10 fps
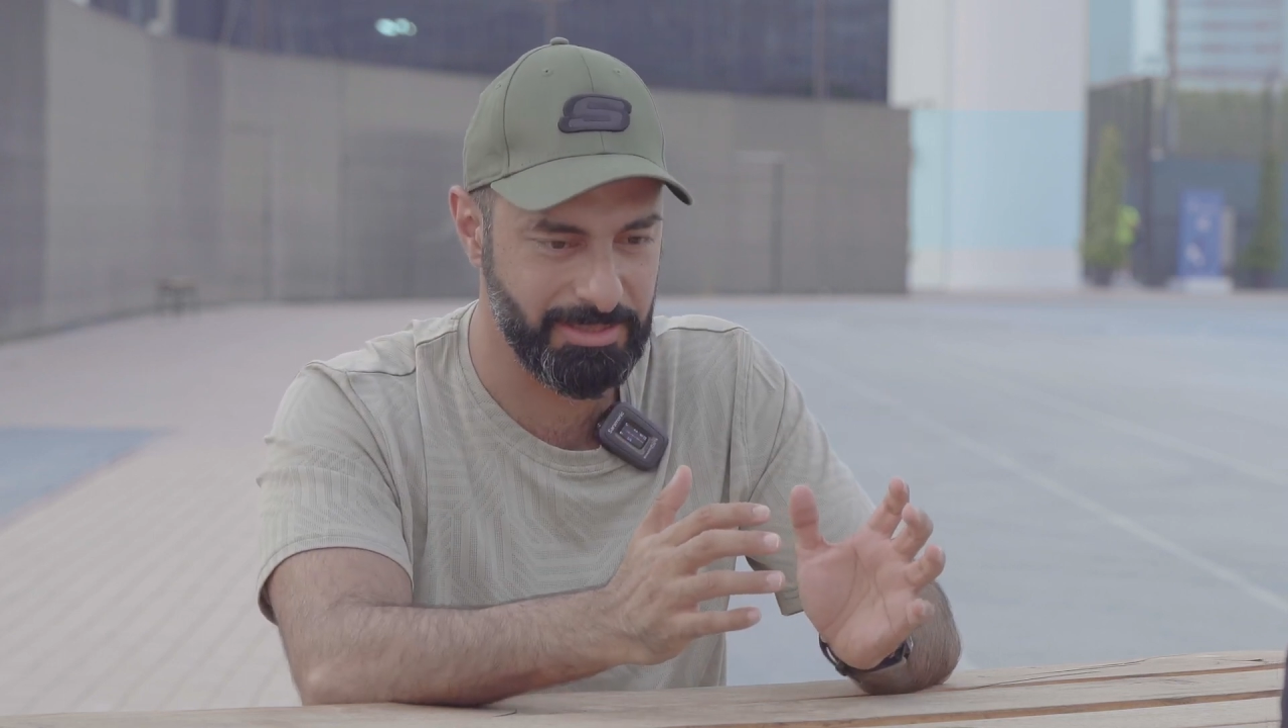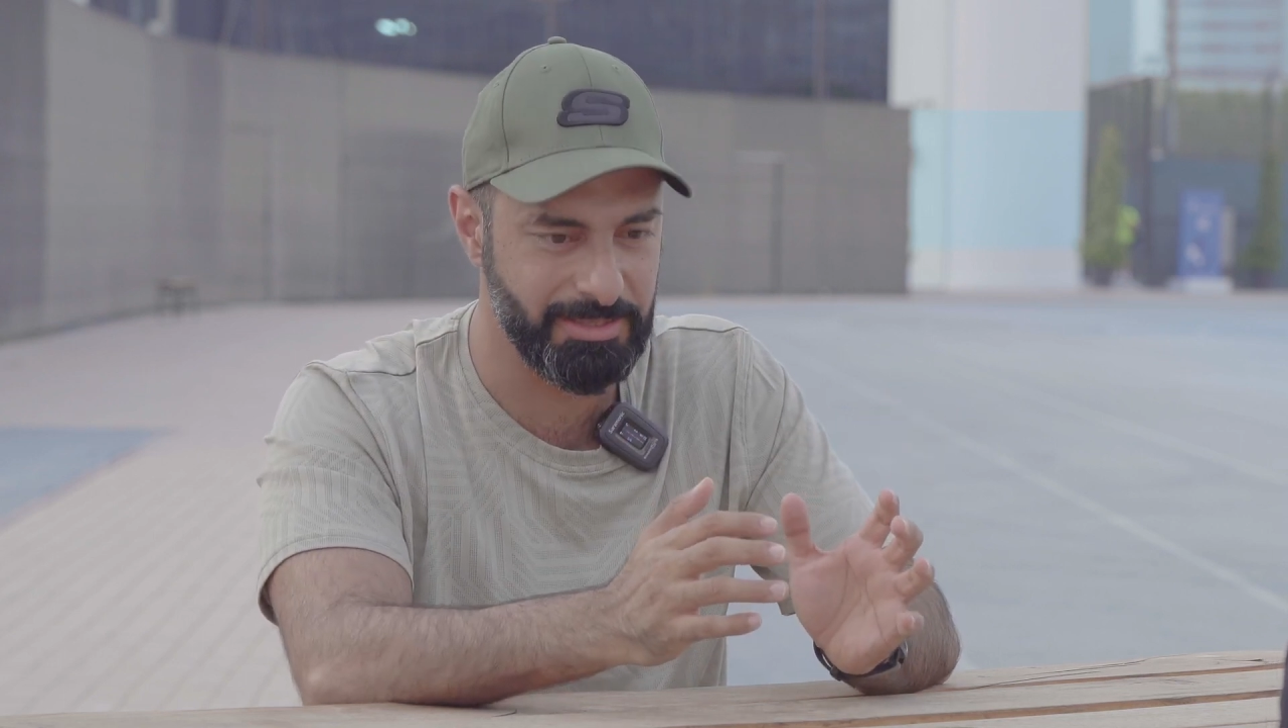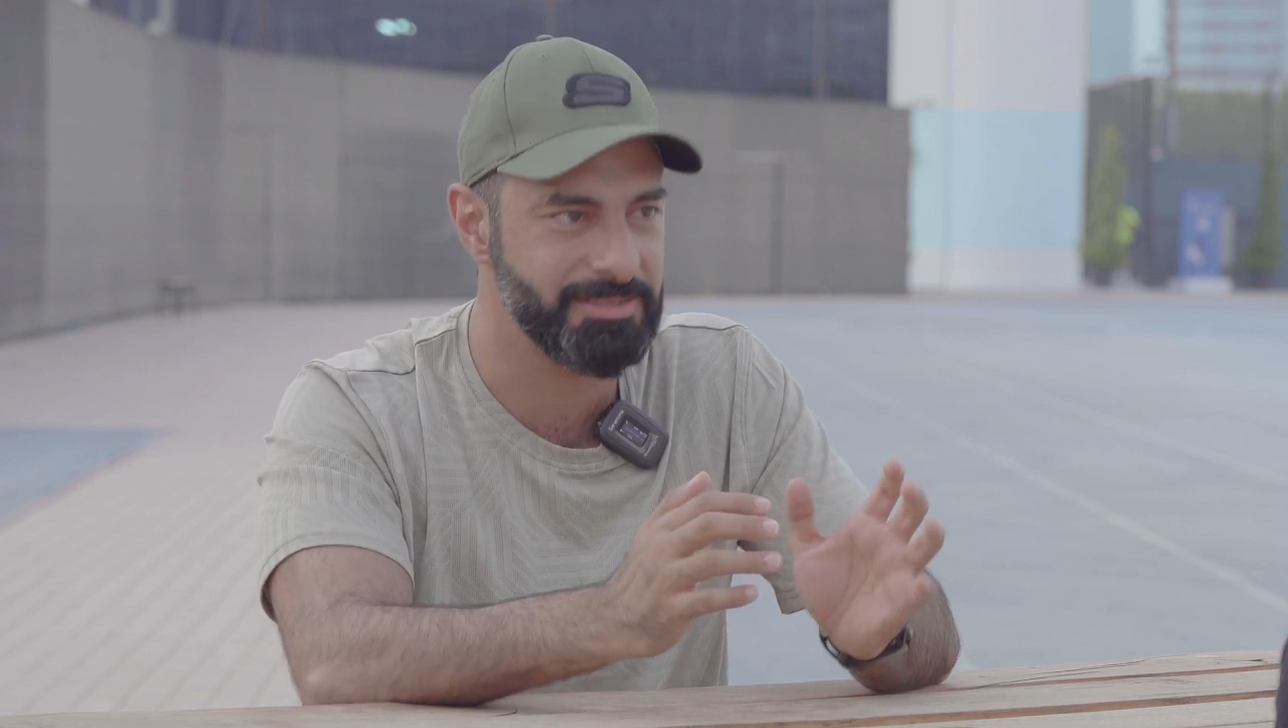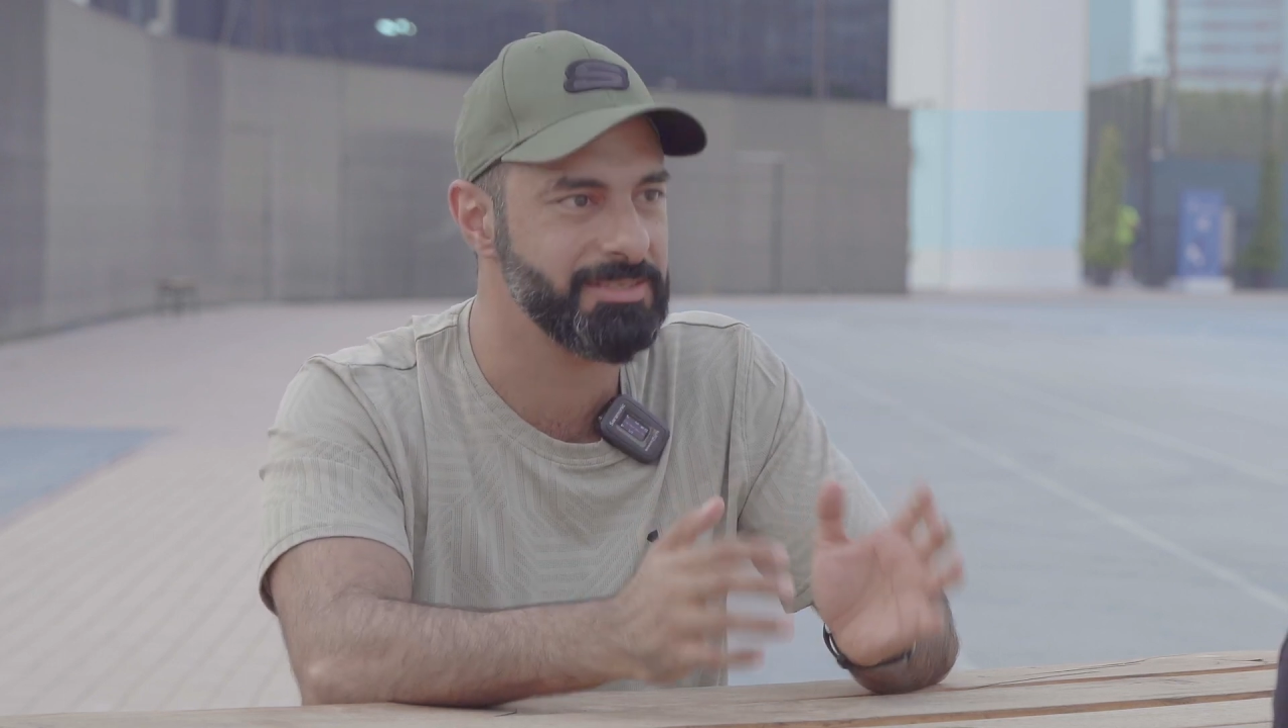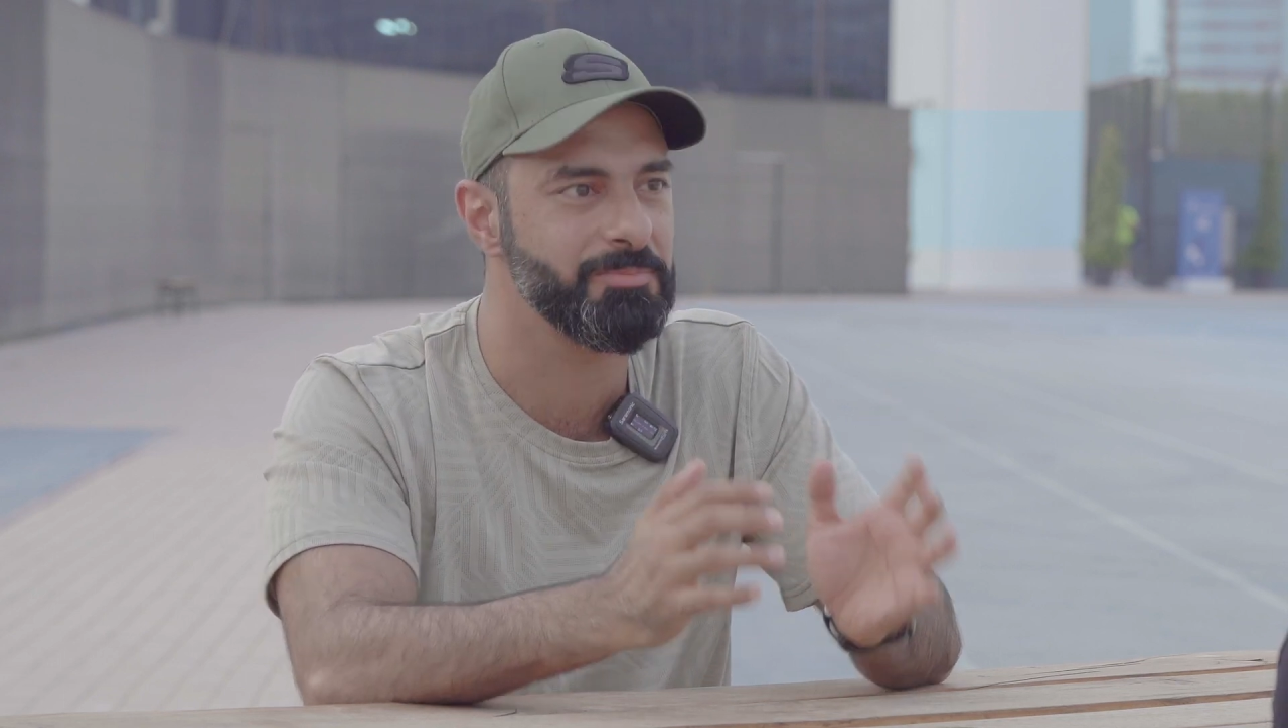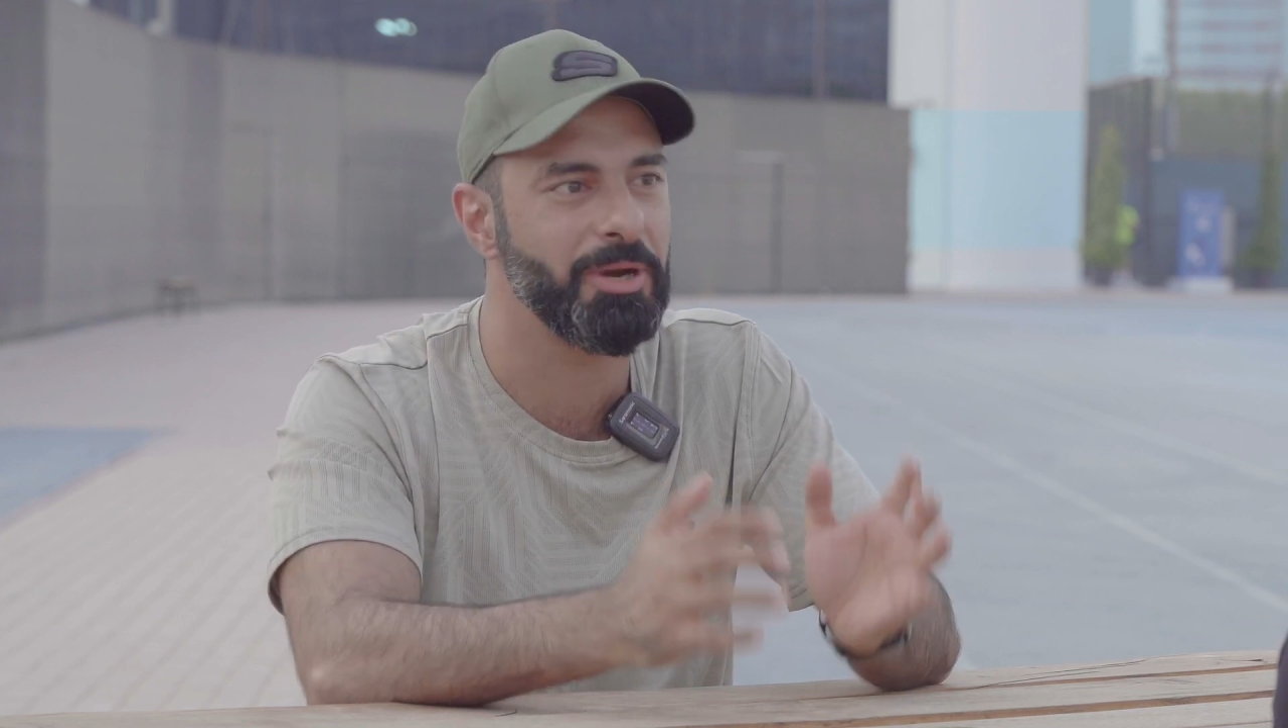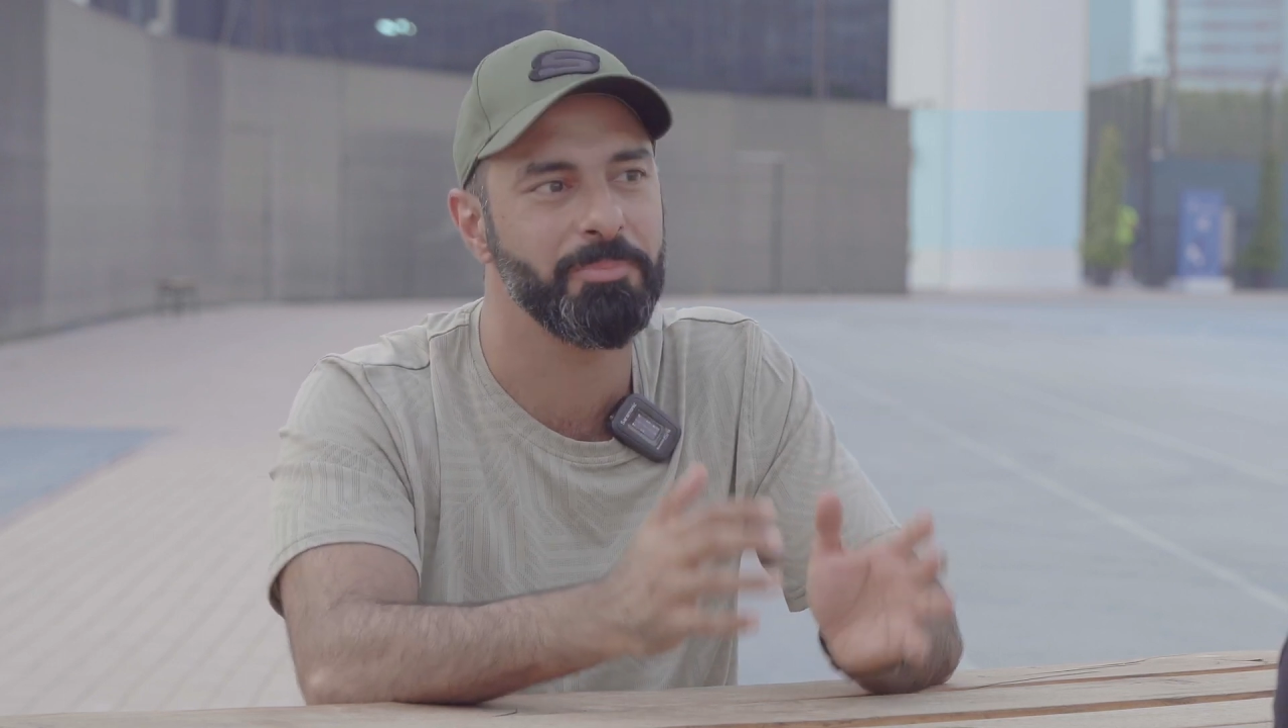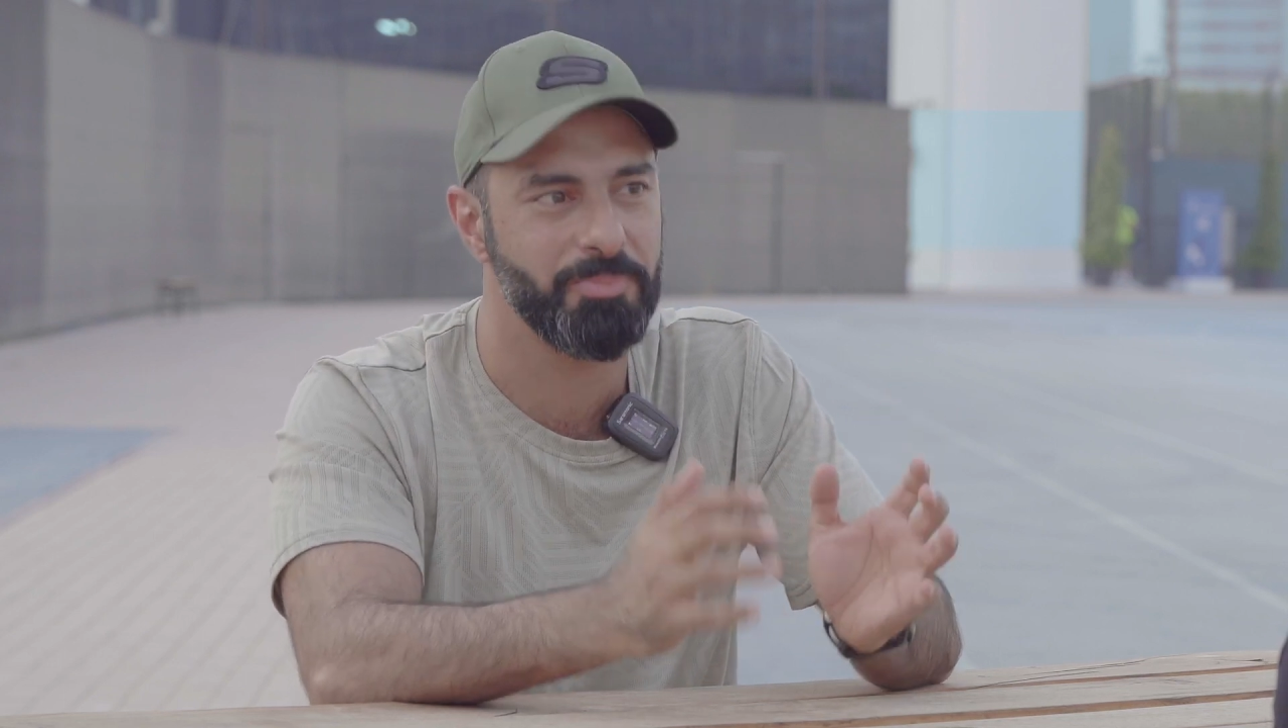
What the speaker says: this is my